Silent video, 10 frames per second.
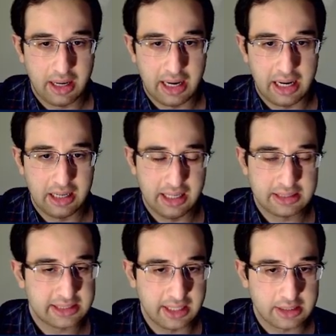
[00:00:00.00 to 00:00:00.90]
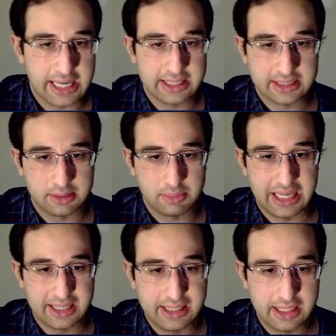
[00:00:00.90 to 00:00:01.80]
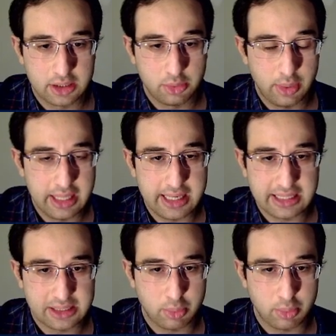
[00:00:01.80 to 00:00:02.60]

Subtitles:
and it still takes some technique to win this,